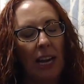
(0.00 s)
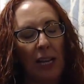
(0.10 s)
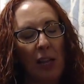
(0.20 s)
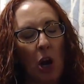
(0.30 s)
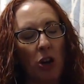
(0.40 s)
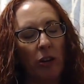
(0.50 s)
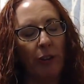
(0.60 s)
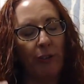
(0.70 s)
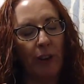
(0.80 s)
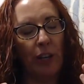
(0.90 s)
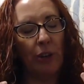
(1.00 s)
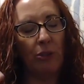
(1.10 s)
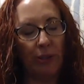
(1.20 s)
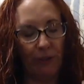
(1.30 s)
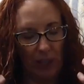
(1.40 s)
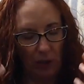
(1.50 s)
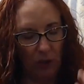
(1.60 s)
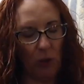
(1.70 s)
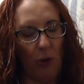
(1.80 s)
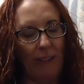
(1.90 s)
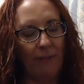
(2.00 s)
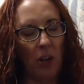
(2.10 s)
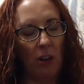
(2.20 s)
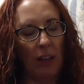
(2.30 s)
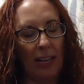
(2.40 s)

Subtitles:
It's harder for you to feel joyful.